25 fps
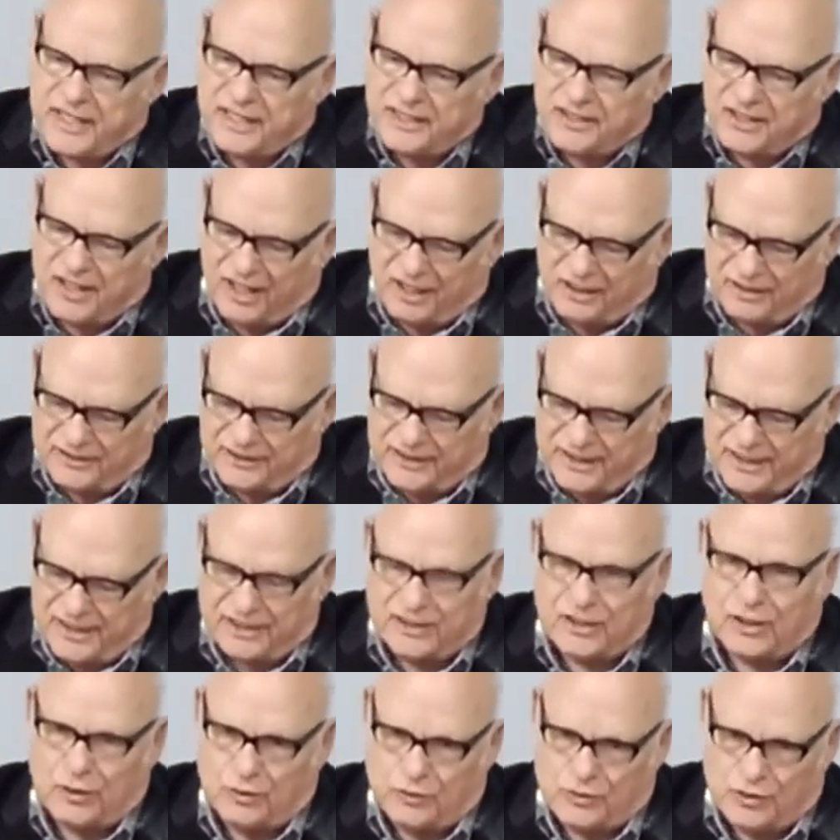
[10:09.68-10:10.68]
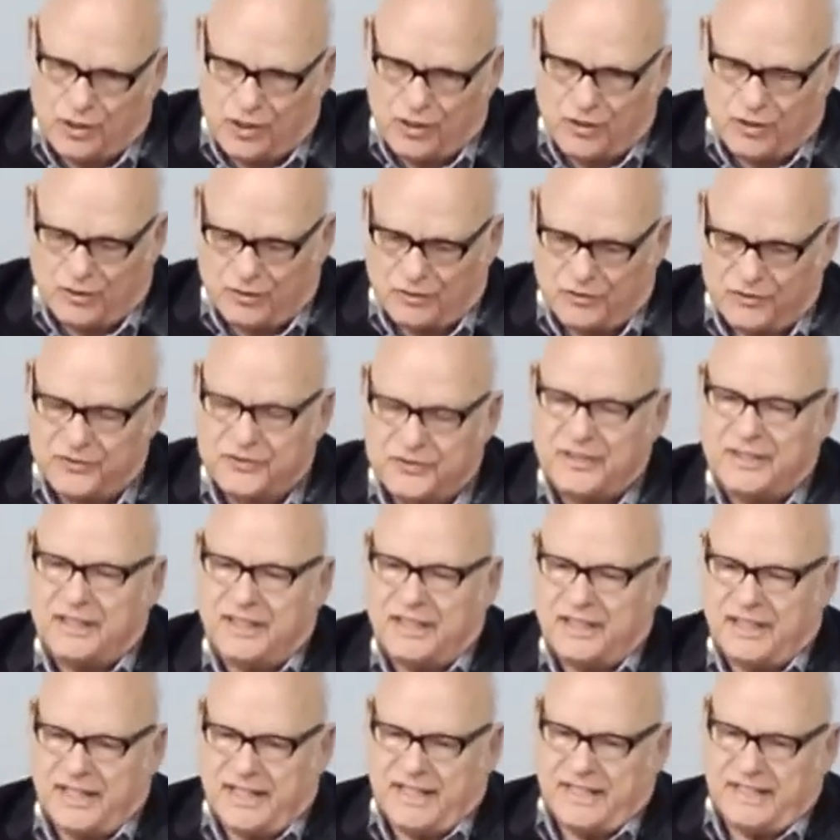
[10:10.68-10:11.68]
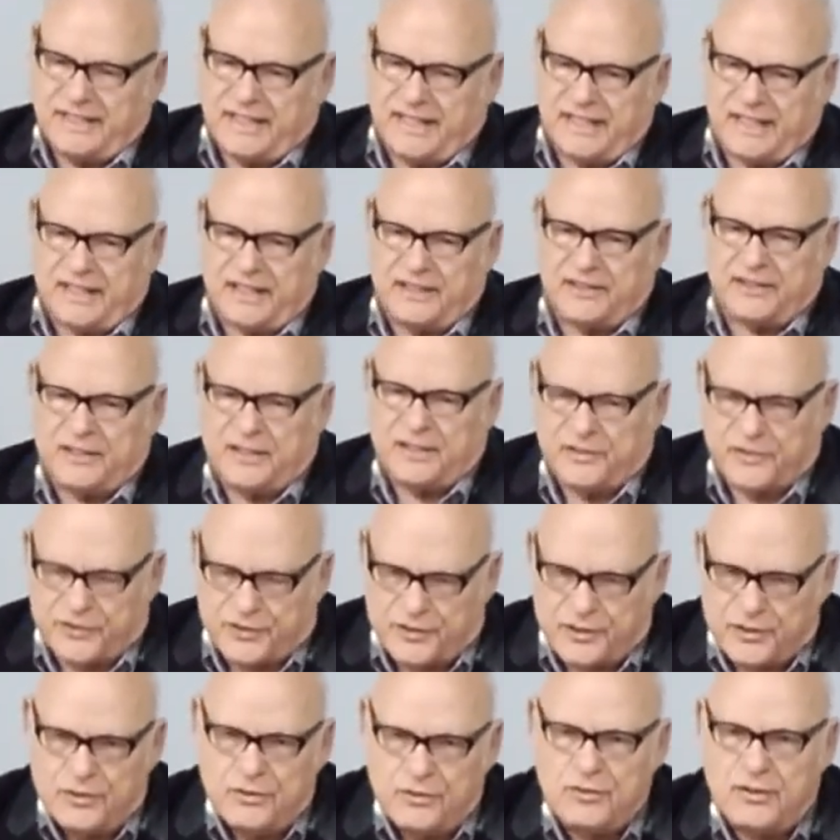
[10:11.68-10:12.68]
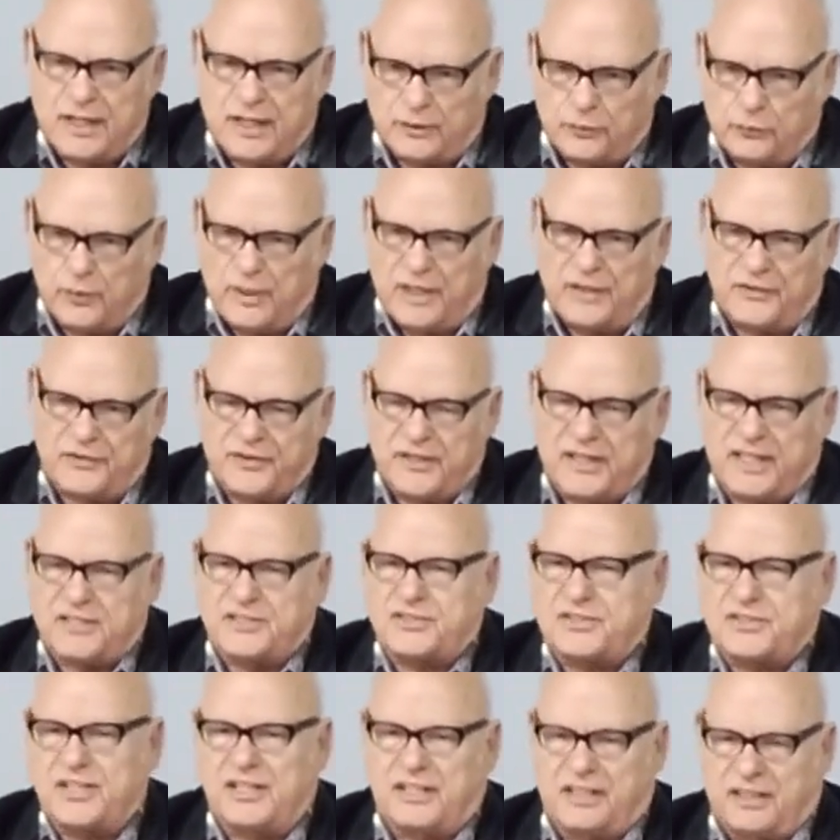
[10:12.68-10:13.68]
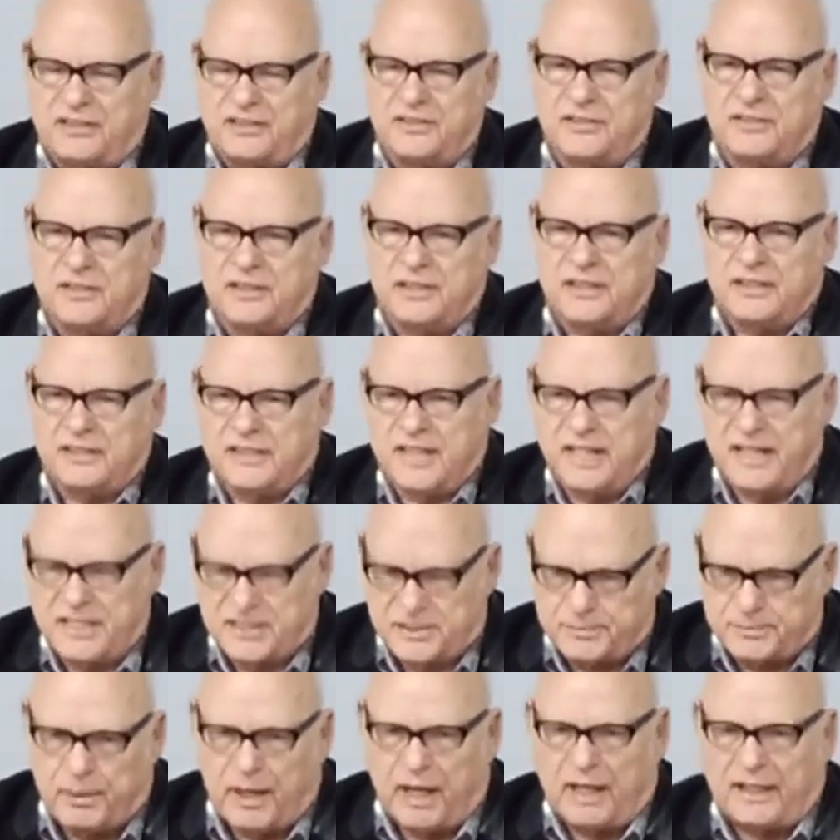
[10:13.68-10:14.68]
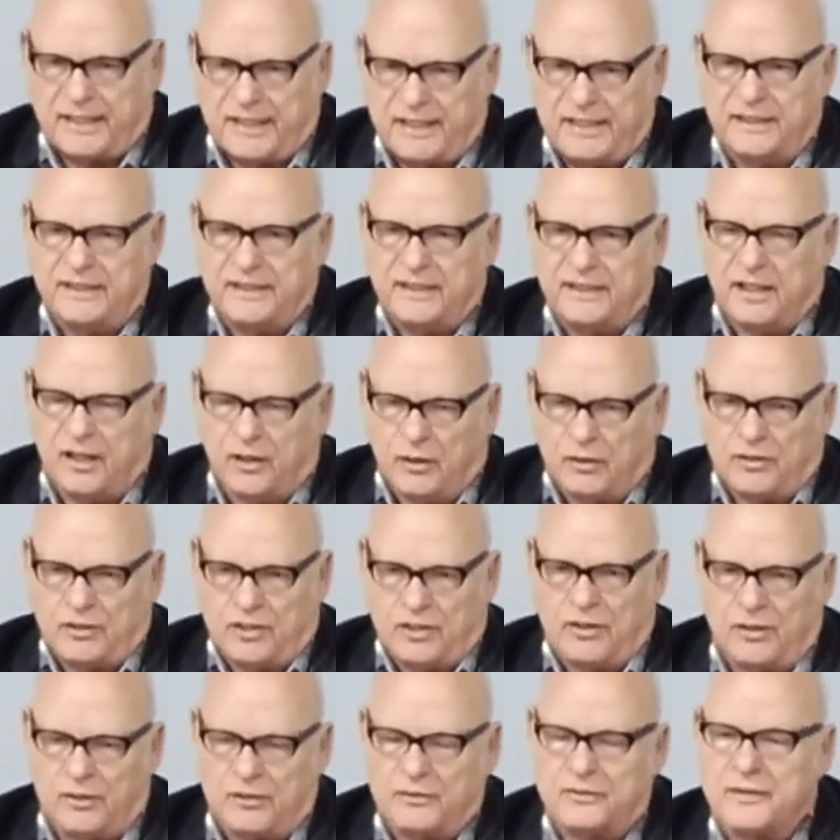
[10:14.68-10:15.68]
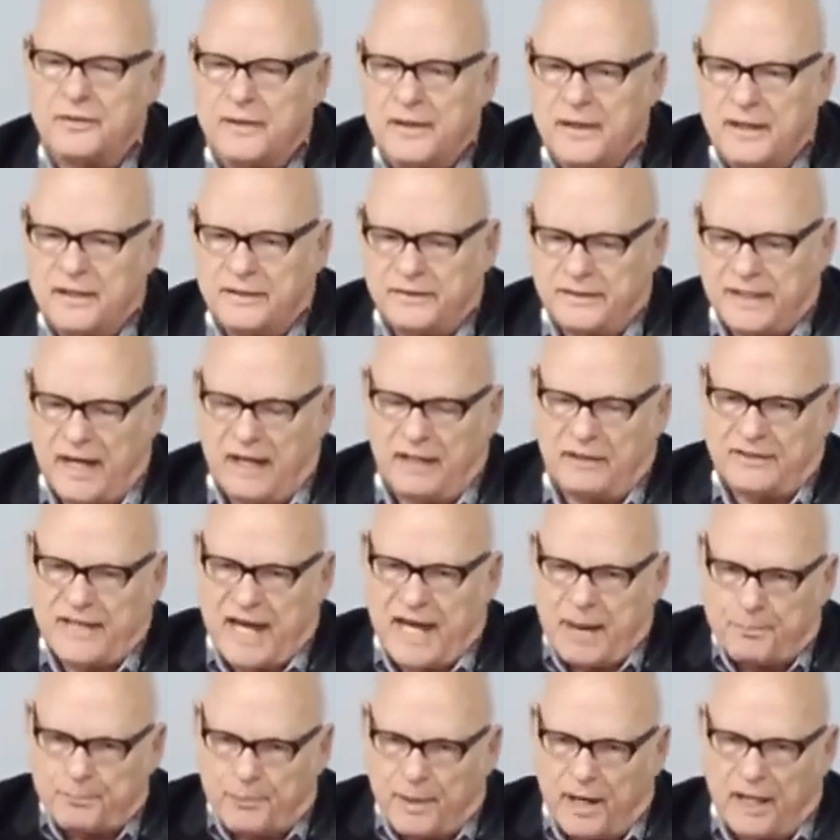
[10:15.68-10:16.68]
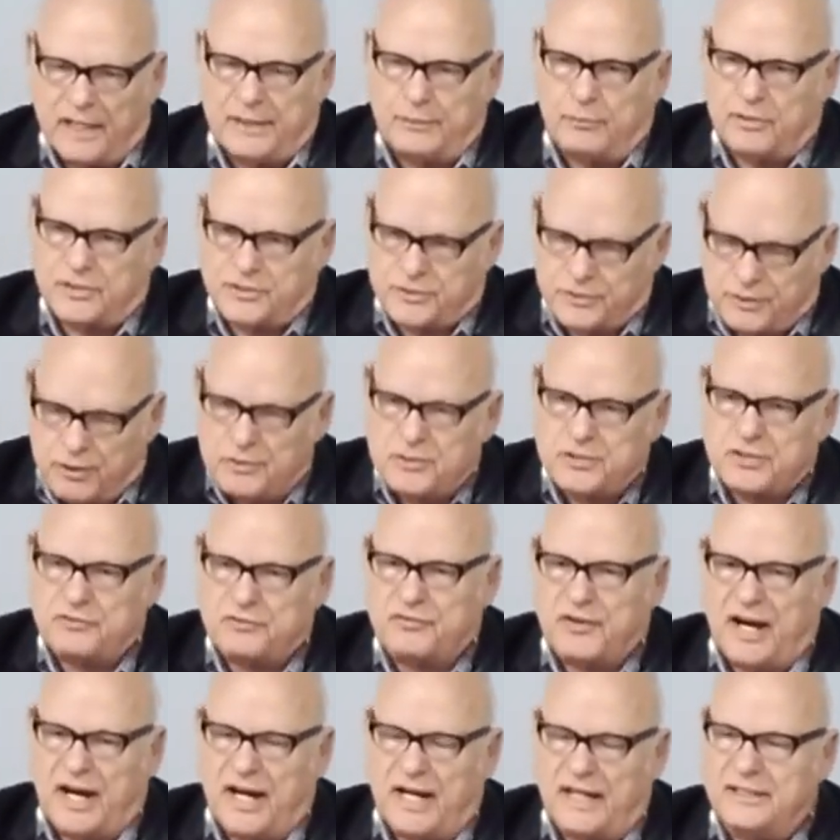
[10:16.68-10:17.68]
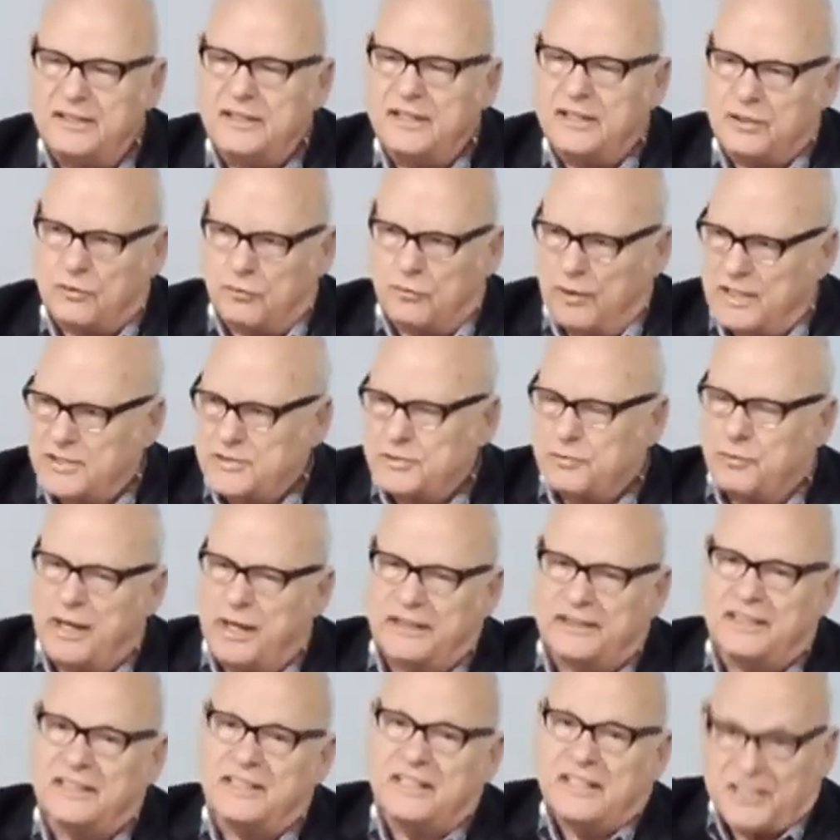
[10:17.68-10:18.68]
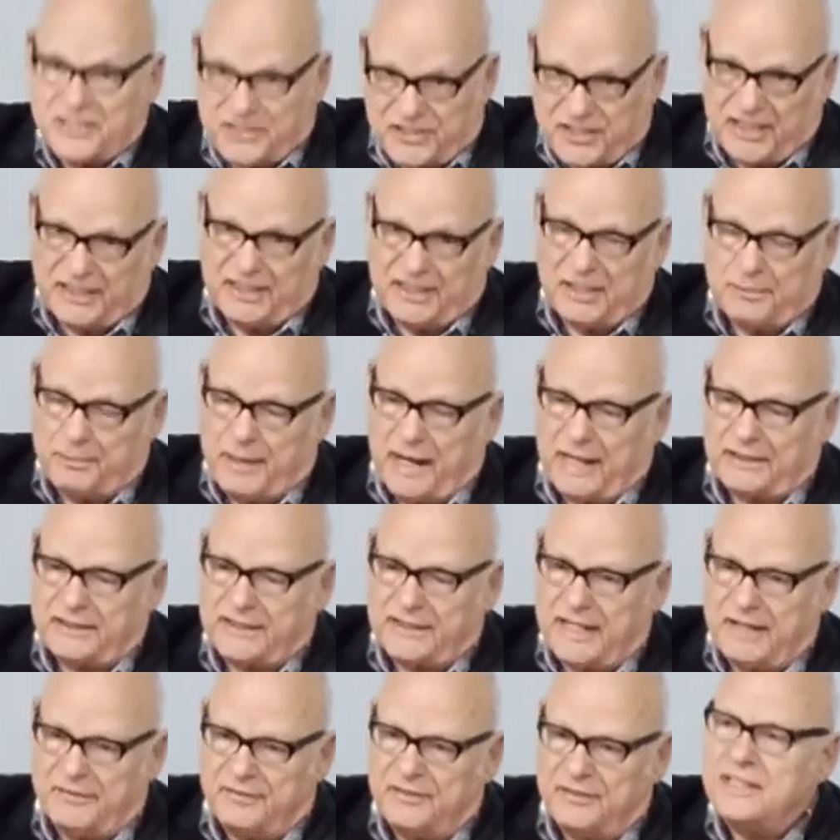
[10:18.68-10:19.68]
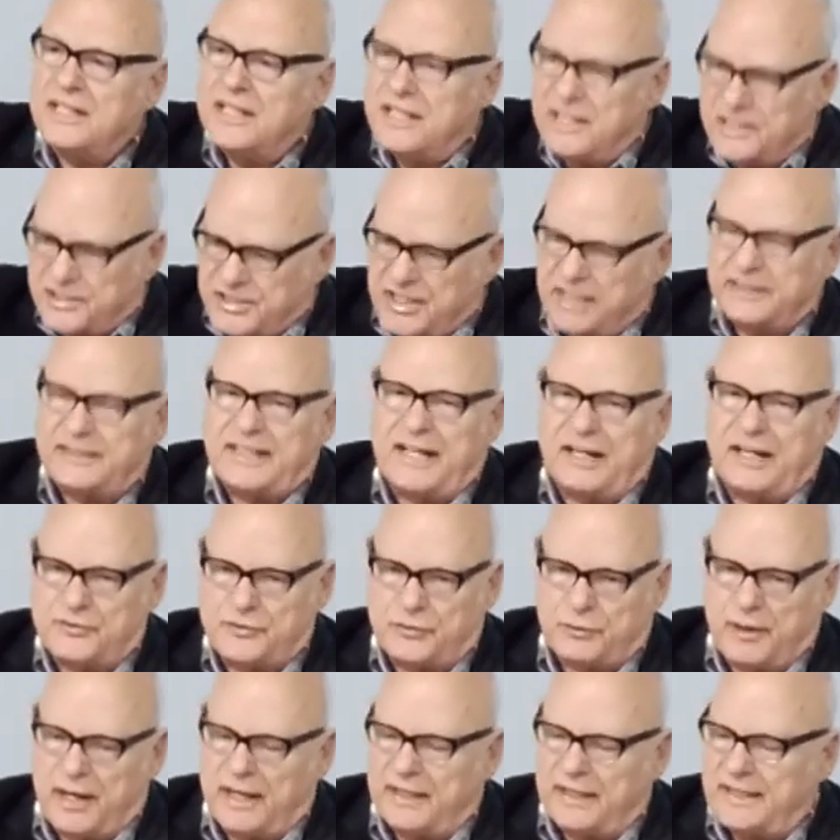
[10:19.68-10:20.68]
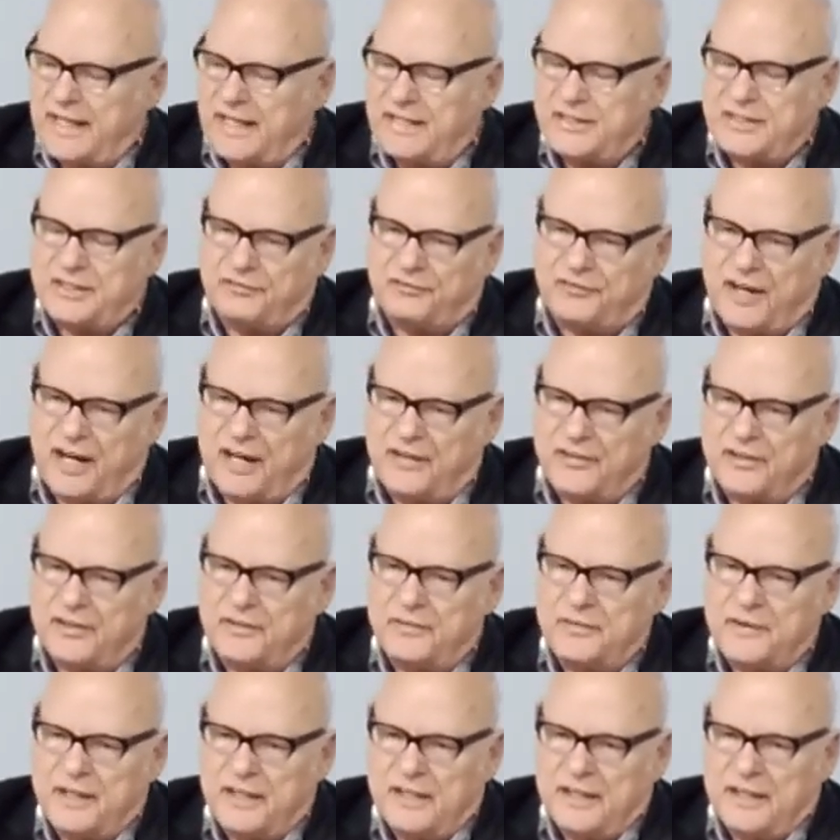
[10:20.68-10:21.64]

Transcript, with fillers: God did on earth, he did it through and with his son to his body on earth. Now that body was crucified, resurrected, sent back to heaven, sat down at the right hand of the Father.